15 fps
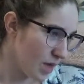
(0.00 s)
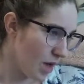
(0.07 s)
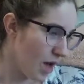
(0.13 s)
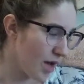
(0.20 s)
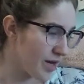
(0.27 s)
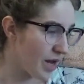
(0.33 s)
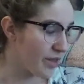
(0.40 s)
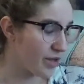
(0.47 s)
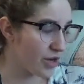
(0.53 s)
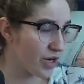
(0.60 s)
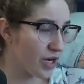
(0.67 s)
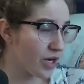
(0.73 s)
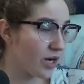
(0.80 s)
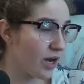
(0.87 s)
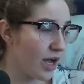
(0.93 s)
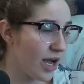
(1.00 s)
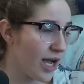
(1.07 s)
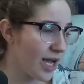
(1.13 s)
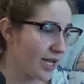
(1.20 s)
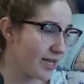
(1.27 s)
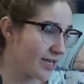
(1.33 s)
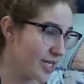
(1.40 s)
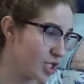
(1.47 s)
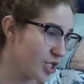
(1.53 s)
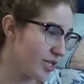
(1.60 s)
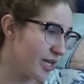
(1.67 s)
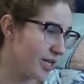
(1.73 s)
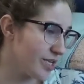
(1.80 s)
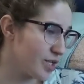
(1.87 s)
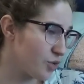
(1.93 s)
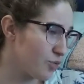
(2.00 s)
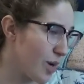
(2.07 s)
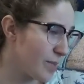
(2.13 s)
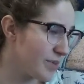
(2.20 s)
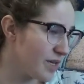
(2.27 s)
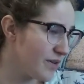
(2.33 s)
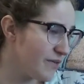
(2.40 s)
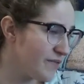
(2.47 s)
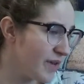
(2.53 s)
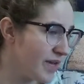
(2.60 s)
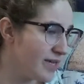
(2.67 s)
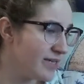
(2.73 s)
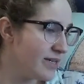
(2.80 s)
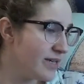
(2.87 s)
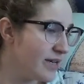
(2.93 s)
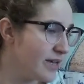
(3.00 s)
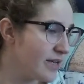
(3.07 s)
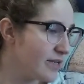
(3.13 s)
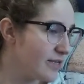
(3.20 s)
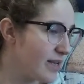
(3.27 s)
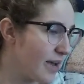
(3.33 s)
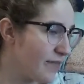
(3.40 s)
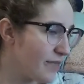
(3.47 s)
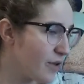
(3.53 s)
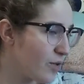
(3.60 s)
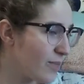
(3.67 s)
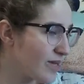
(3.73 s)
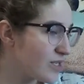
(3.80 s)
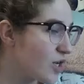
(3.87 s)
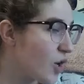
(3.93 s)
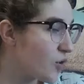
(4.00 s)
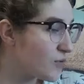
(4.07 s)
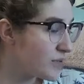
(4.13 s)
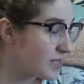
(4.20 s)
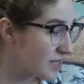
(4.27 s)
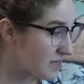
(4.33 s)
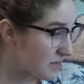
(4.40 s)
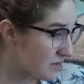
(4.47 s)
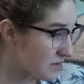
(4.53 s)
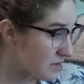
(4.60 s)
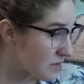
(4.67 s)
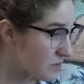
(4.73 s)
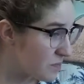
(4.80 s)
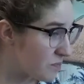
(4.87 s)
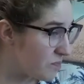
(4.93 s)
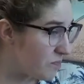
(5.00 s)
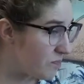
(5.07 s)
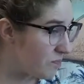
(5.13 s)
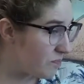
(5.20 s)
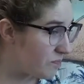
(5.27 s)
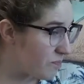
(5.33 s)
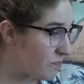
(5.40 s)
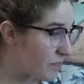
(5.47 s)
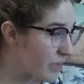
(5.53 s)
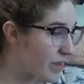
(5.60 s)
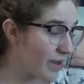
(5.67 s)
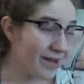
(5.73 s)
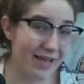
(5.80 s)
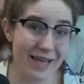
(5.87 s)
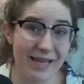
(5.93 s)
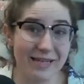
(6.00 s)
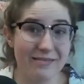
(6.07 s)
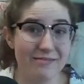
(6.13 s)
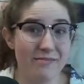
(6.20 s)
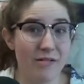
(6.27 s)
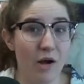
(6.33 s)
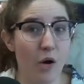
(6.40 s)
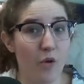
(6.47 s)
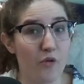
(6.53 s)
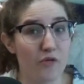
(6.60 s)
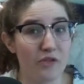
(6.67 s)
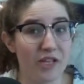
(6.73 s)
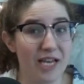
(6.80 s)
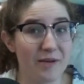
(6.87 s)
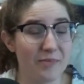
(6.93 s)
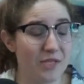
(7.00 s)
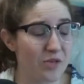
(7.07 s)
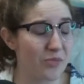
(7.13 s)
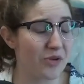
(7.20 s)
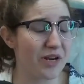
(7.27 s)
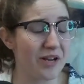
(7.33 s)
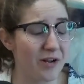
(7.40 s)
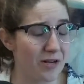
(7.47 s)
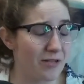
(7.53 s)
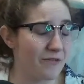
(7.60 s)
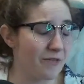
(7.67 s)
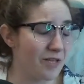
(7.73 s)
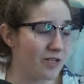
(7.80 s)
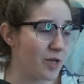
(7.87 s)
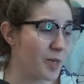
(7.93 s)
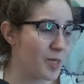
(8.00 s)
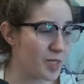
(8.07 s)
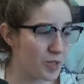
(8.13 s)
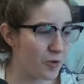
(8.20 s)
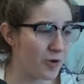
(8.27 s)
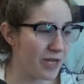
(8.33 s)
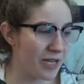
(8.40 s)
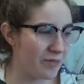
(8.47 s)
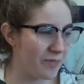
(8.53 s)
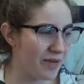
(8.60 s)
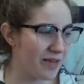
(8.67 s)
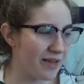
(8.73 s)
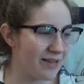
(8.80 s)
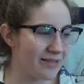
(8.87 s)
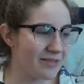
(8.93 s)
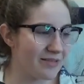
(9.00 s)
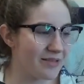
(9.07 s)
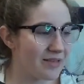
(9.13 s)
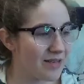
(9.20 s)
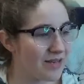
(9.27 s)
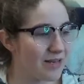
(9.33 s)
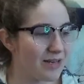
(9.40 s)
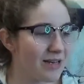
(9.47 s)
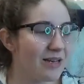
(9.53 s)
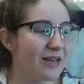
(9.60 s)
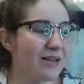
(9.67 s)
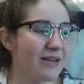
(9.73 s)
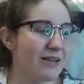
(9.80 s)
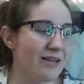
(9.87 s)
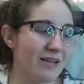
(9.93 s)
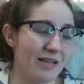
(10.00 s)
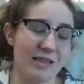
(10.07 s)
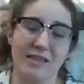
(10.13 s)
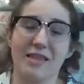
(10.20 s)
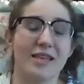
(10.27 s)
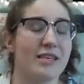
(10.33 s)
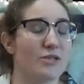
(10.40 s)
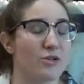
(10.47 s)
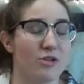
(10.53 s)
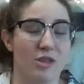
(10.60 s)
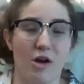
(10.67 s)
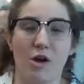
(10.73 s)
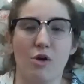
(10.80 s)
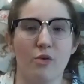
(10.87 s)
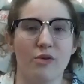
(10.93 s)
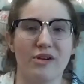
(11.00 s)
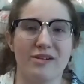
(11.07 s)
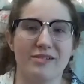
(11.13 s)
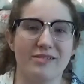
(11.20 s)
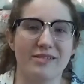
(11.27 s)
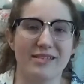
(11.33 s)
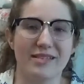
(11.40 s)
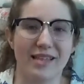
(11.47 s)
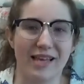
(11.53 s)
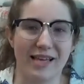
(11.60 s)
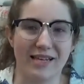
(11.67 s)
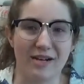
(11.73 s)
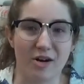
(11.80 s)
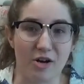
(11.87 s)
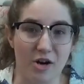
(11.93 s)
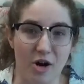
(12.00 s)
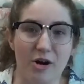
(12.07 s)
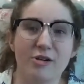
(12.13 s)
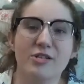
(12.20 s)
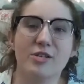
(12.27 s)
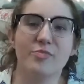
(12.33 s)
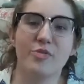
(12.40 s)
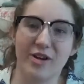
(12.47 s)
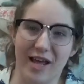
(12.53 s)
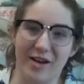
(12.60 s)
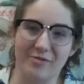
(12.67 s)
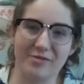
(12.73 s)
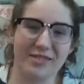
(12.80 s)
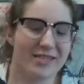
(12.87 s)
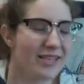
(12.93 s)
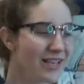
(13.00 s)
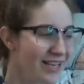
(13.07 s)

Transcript: Another condition is eruptive xanthomatosis. Again, hopefully I'm still putting all of these on the screen because these are long words that are hard to pronounce.